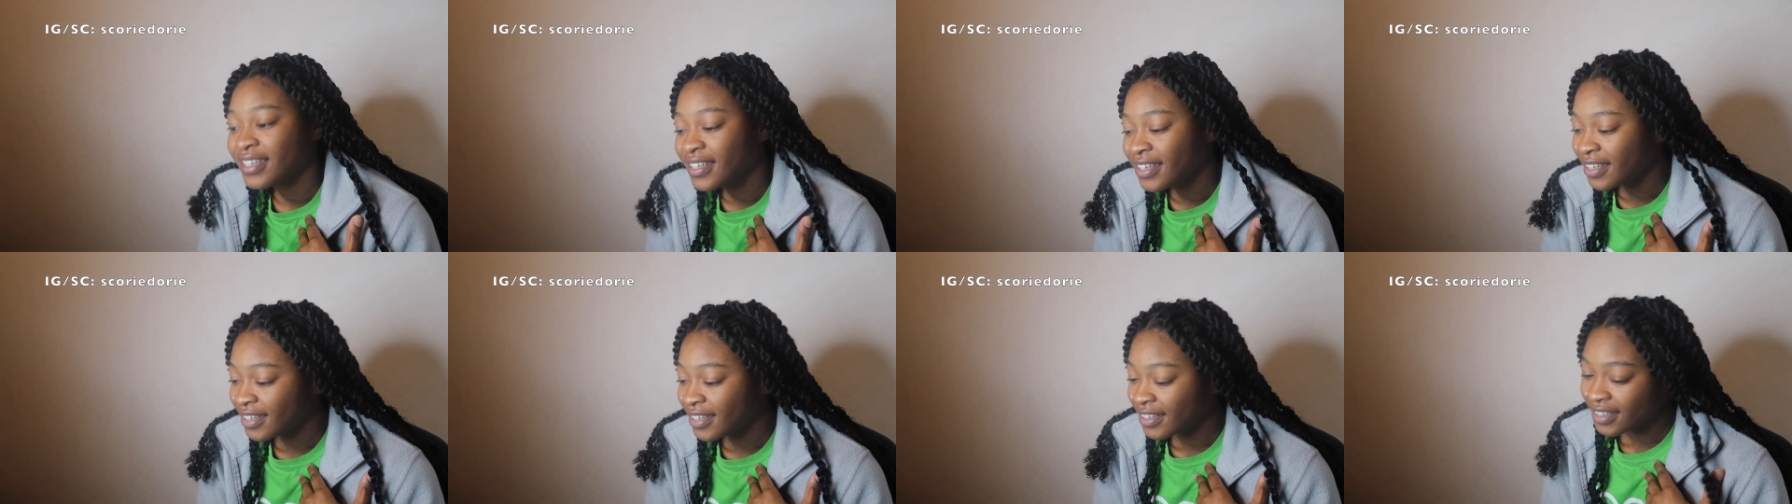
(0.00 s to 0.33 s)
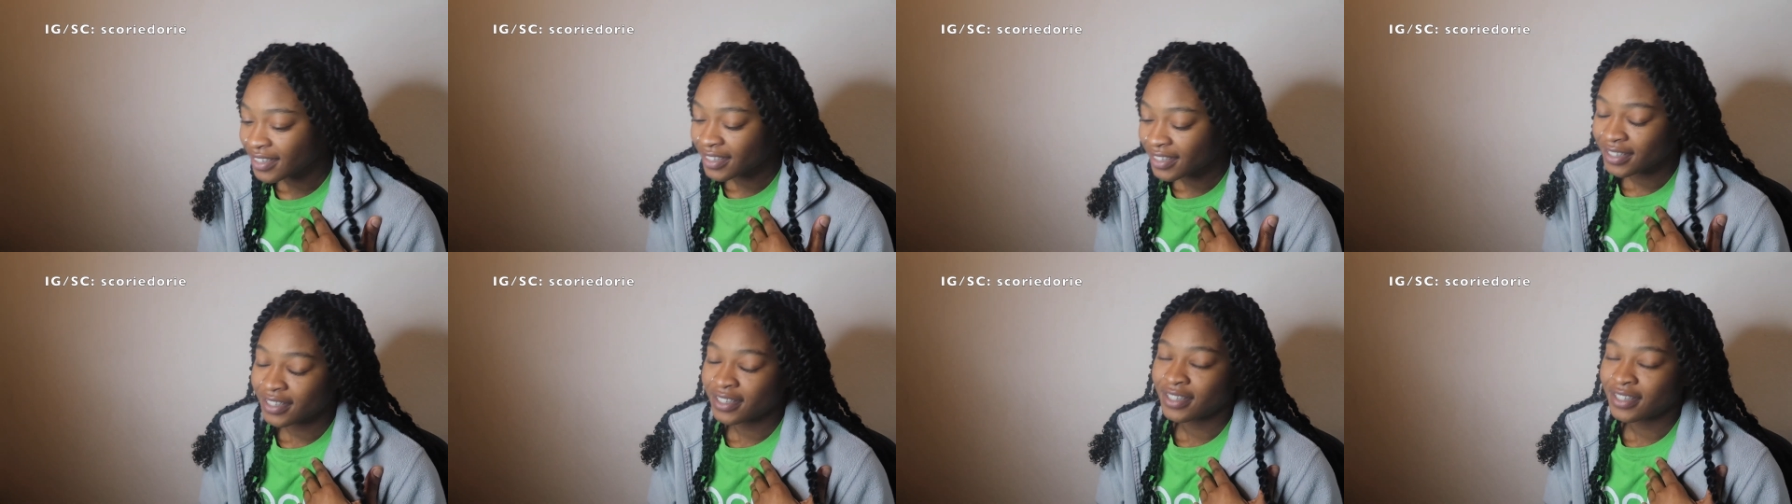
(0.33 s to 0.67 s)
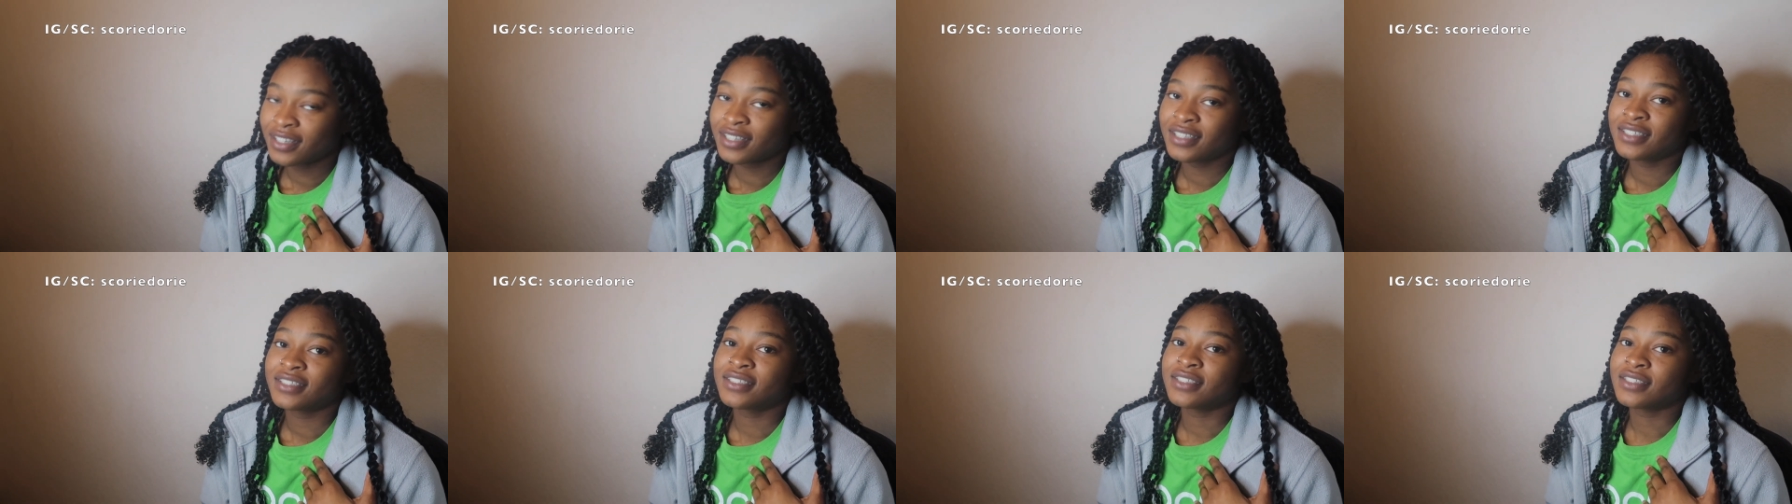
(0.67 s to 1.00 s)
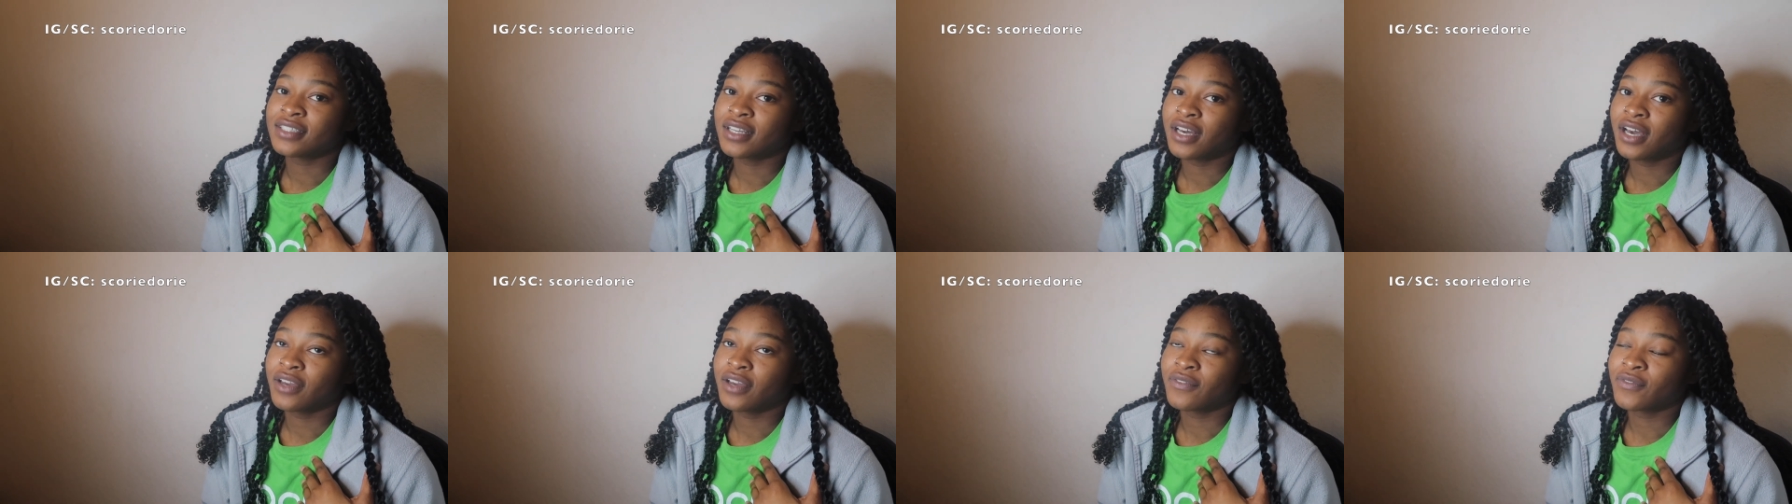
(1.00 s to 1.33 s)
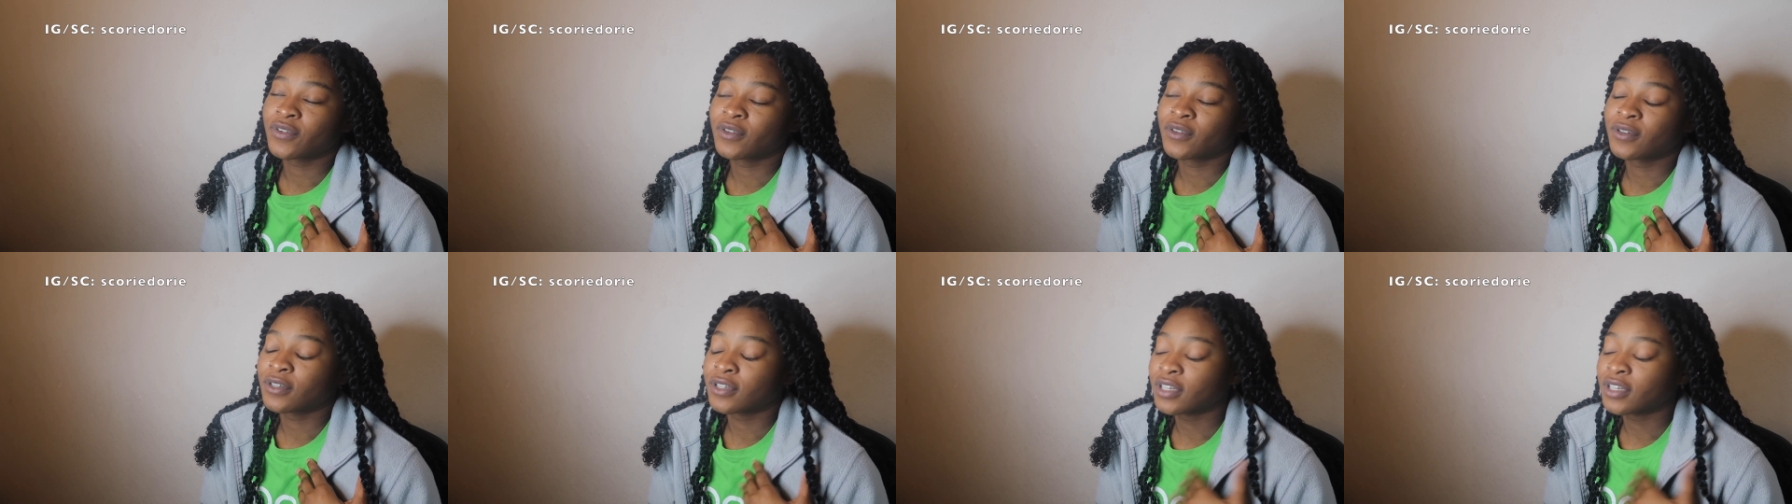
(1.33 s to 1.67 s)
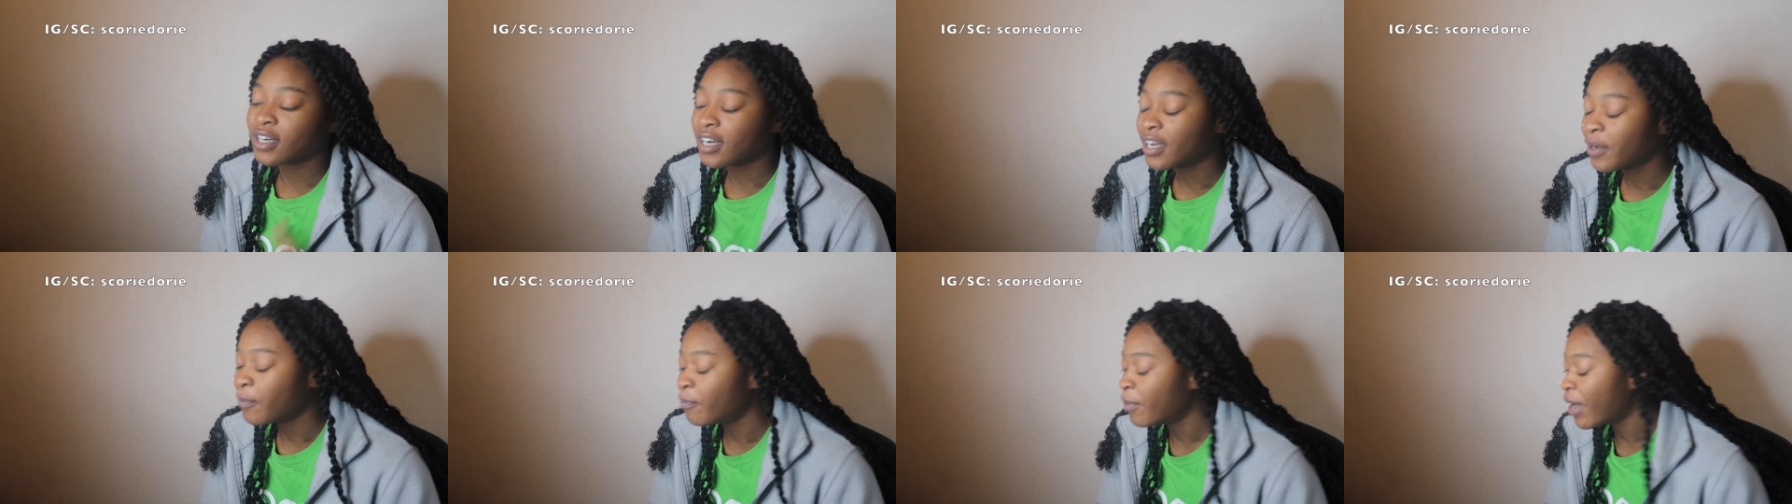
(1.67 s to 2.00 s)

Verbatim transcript: to die for